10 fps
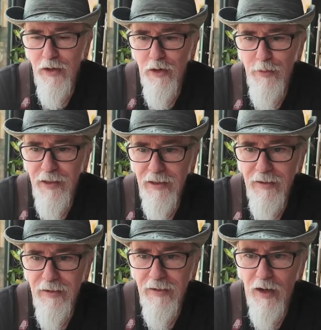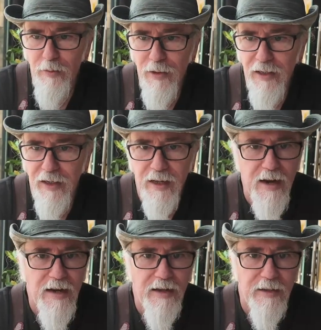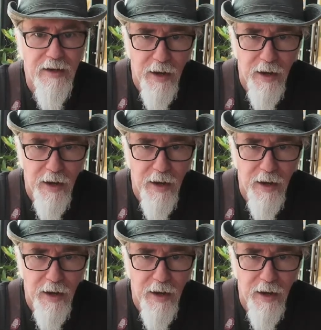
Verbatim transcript: and Naomi called me the Canadian